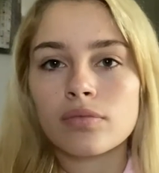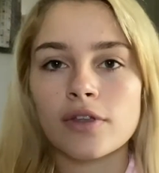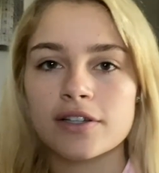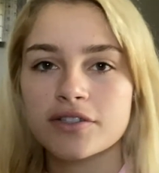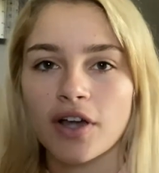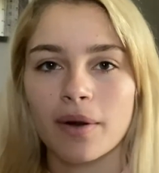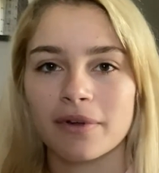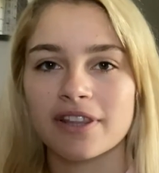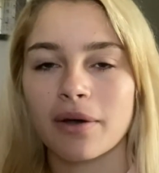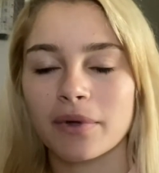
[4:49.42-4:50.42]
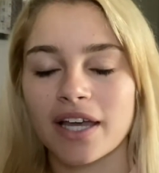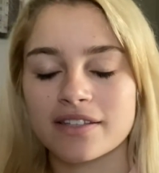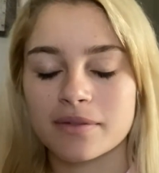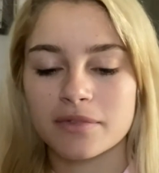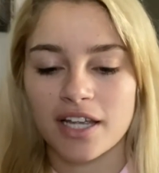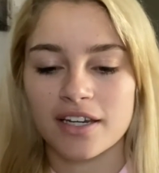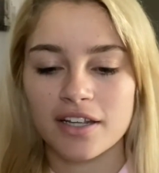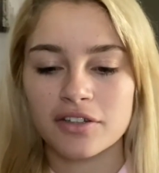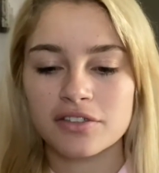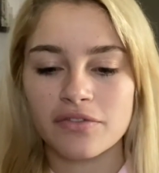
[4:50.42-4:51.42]
Sorry about that, we had some
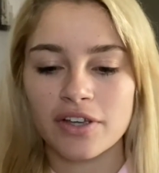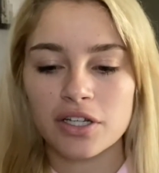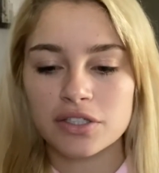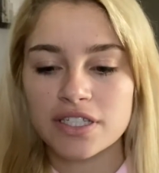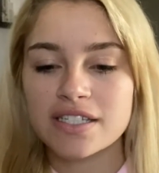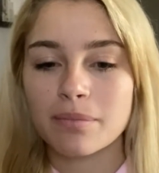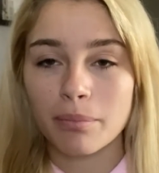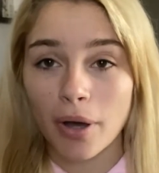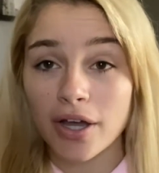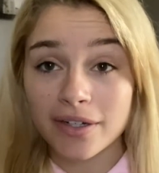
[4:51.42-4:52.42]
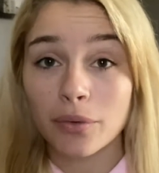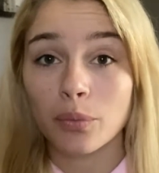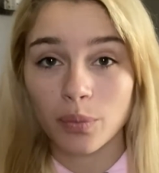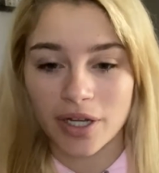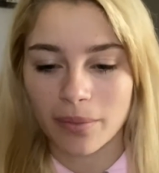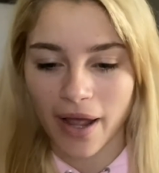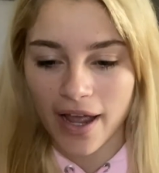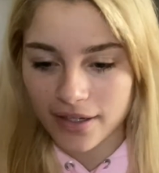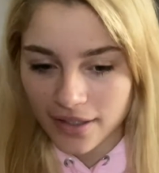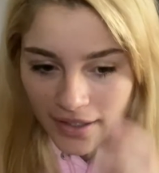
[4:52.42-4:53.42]
technical difficulties, but we are
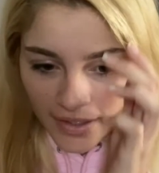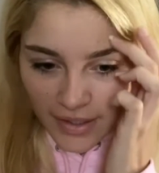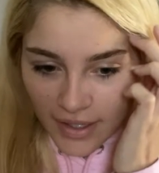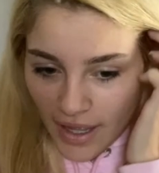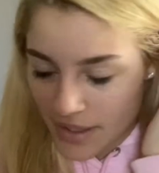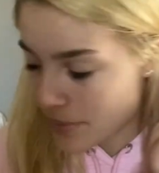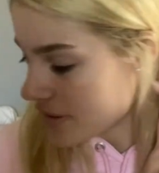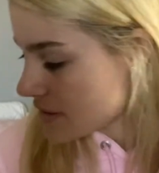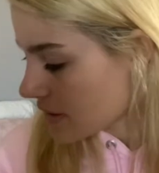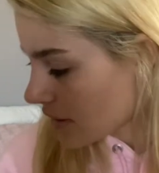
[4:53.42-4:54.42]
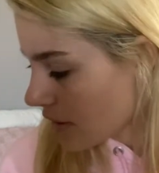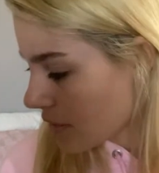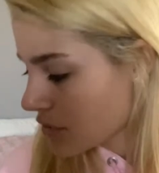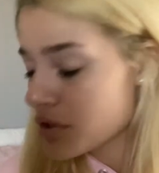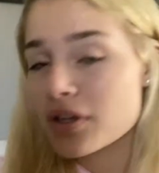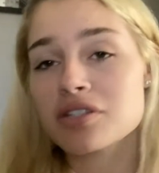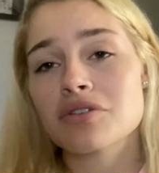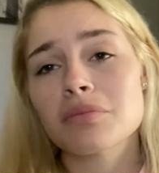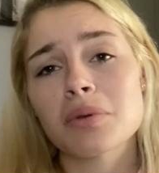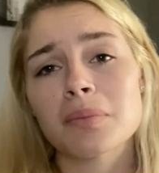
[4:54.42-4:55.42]
back. Anyways, oh, do you guys
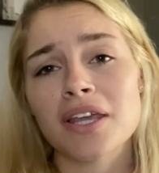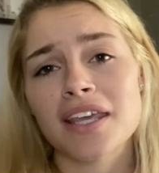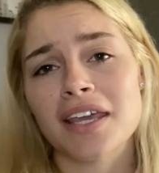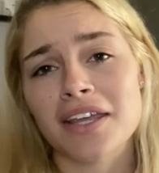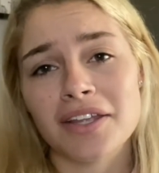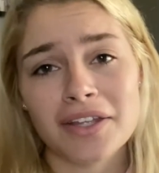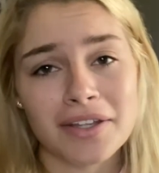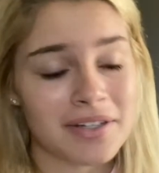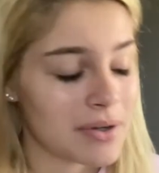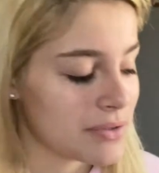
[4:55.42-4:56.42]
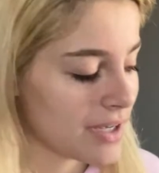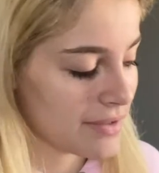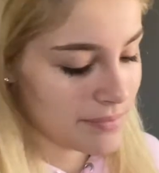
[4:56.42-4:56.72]
want to meet my kitten? Hold on.